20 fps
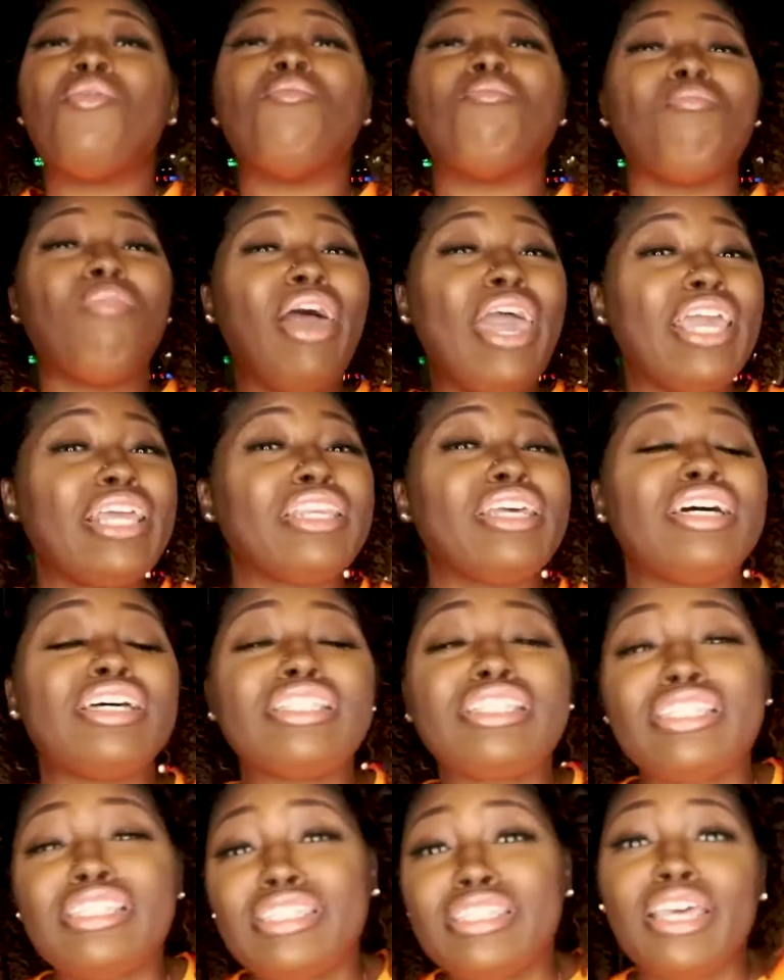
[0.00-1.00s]
Mike
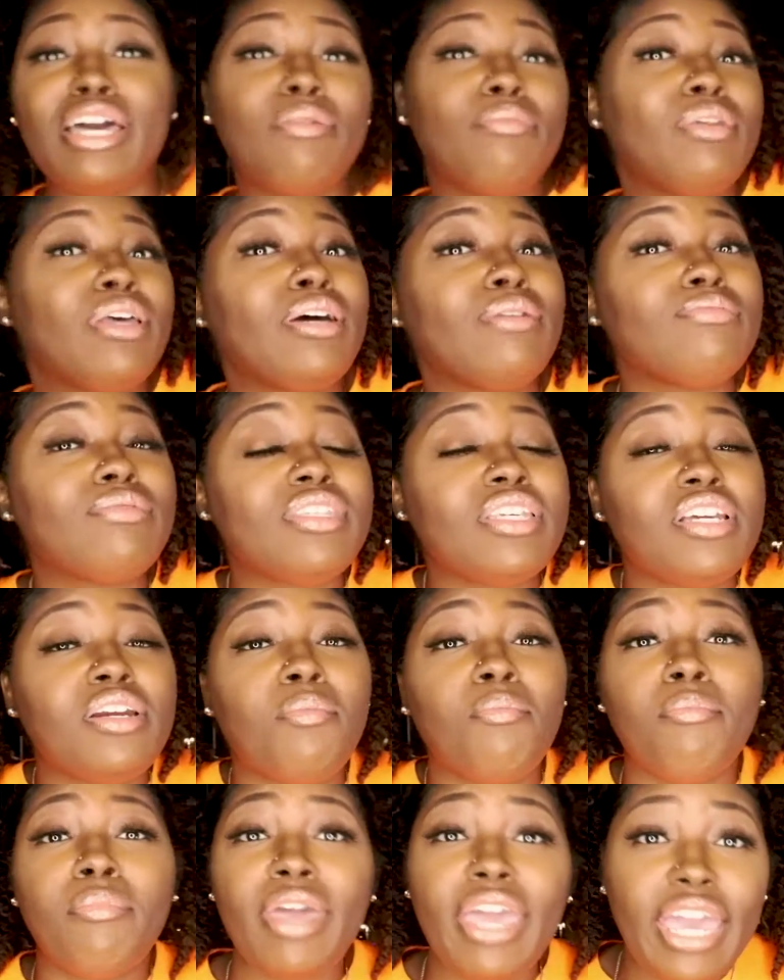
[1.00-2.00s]
done stepped up to
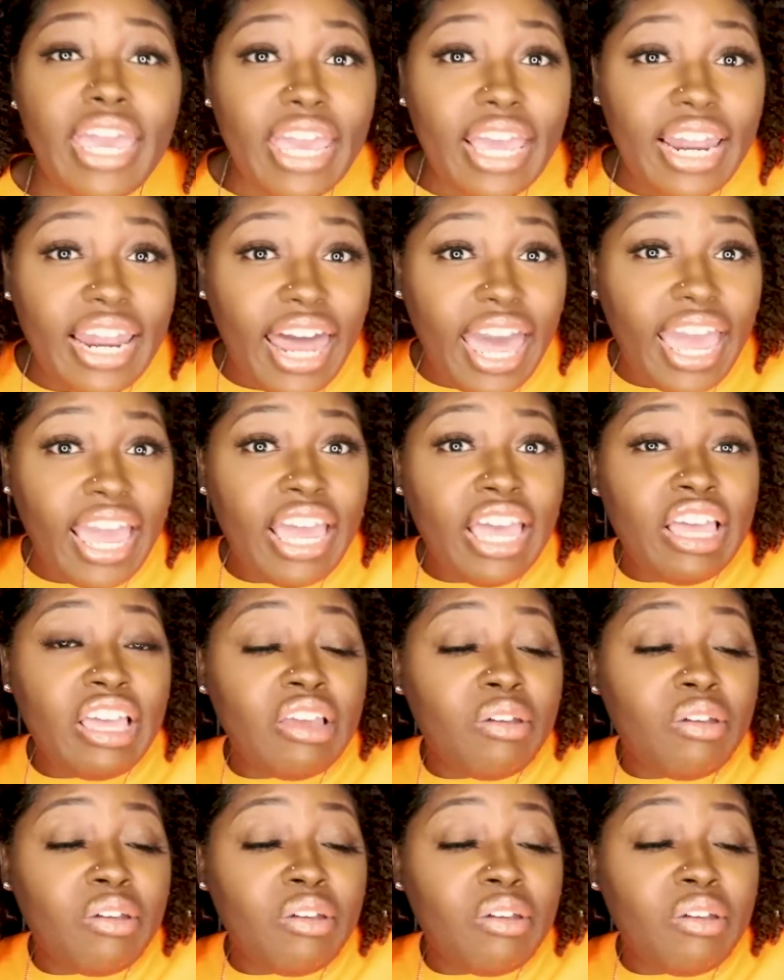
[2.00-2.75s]
the man, like